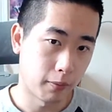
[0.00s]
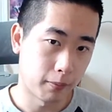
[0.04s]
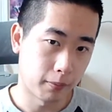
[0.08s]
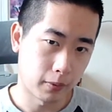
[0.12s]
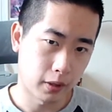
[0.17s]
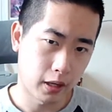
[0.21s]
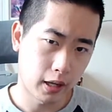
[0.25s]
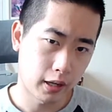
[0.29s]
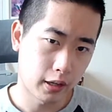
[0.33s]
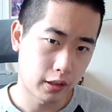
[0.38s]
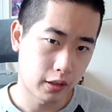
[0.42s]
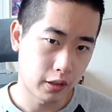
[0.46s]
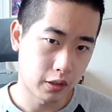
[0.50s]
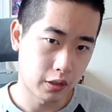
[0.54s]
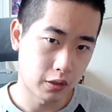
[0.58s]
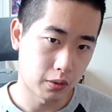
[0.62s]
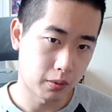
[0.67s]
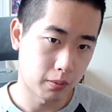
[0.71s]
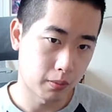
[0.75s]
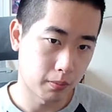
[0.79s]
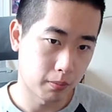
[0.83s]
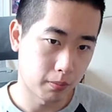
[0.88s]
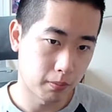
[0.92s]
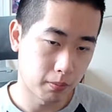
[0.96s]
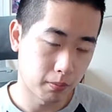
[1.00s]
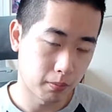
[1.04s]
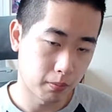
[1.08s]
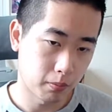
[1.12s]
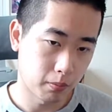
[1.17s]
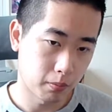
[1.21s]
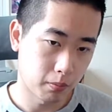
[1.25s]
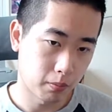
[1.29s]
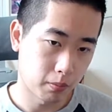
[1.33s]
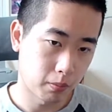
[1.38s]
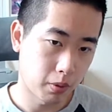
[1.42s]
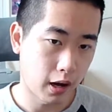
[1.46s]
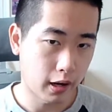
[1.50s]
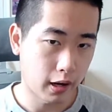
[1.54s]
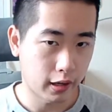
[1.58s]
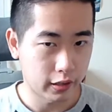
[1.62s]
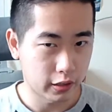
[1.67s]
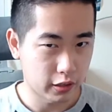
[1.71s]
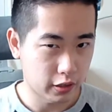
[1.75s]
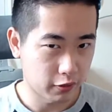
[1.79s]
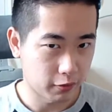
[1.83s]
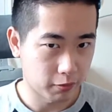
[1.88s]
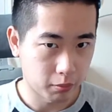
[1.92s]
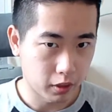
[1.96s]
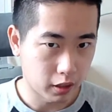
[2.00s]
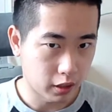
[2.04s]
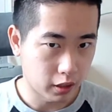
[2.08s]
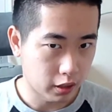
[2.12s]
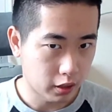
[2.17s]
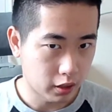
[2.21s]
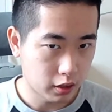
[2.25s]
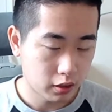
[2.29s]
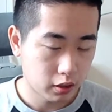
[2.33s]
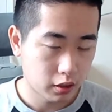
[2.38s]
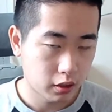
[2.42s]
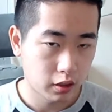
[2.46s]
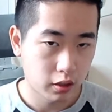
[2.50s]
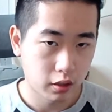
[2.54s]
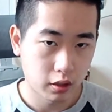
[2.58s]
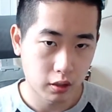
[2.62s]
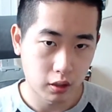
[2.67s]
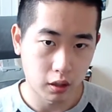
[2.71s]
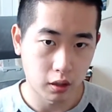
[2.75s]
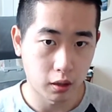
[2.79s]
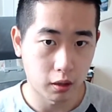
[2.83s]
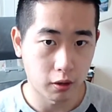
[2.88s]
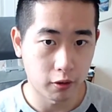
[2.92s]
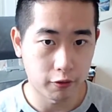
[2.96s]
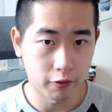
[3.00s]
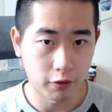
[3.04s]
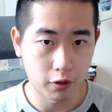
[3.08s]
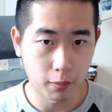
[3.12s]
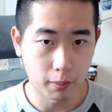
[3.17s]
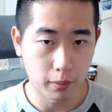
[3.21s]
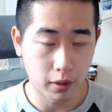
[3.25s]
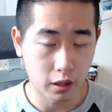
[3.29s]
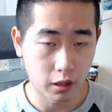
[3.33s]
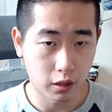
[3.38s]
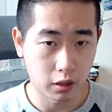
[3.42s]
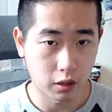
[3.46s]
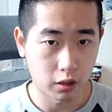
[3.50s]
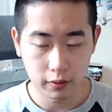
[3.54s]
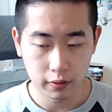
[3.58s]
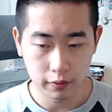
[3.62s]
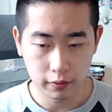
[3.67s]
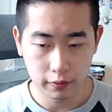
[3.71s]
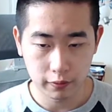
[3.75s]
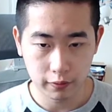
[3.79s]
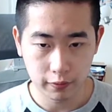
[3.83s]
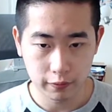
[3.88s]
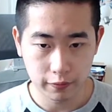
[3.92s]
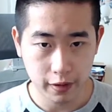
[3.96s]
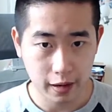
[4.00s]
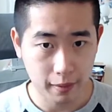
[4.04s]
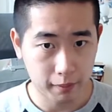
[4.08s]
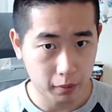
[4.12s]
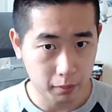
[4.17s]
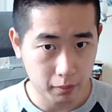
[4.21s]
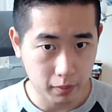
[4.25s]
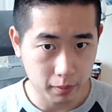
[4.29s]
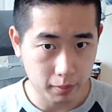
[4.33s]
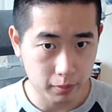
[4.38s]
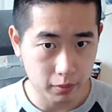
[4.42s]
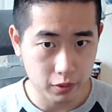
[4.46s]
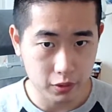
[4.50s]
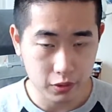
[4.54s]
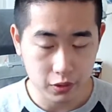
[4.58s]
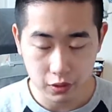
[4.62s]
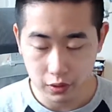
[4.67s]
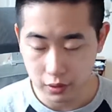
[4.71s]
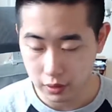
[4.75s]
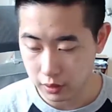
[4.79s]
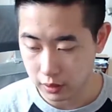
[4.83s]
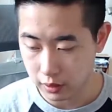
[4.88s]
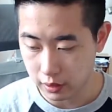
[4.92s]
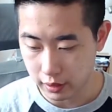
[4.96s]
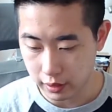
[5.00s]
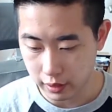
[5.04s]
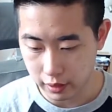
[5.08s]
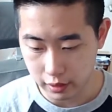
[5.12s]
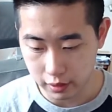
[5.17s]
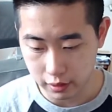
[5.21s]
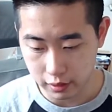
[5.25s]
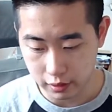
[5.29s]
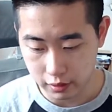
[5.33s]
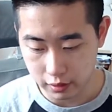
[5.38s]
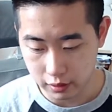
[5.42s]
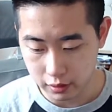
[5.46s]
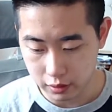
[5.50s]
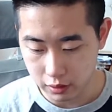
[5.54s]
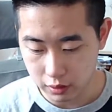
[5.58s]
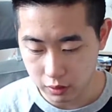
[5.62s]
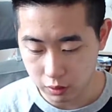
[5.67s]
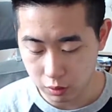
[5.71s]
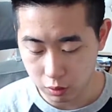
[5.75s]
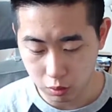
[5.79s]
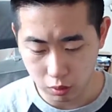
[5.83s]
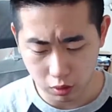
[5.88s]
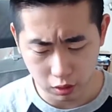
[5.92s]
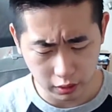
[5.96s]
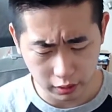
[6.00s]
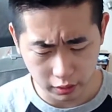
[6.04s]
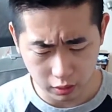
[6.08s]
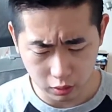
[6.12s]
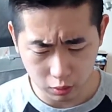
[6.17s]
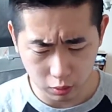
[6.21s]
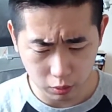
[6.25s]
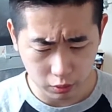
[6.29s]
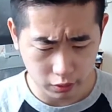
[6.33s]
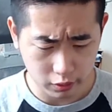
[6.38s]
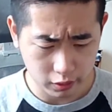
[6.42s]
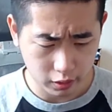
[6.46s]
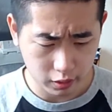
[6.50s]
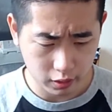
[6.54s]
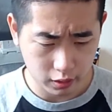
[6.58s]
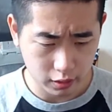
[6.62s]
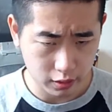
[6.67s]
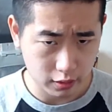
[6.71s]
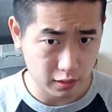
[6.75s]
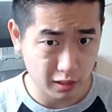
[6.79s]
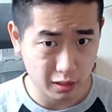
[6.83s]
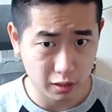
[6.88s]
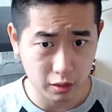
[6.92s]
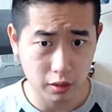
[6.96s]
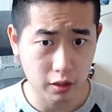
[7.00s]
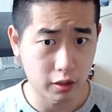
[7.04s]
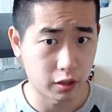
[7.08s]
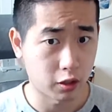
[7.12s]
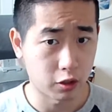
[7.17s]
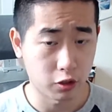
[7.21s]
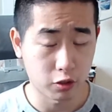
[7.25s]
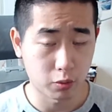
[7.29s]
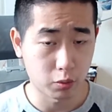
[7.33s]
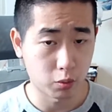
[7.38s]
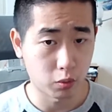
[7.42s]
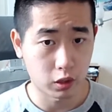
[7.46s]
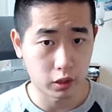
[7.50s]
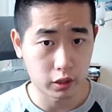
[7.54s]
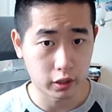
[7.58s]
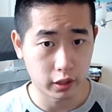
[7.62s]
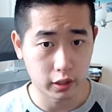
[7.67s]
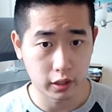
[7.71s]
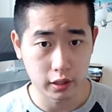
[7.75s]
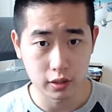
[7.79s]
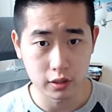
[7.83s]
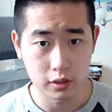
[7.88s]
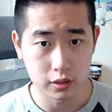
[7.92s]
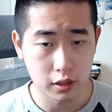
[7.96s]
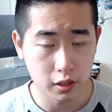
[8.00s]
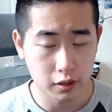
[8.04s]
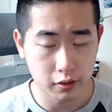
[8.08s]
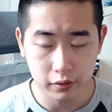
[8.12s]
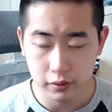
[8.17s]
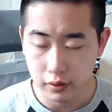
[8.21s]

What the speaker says: kind of these pockets of money from our family members and who are like older than us and are working and stuff.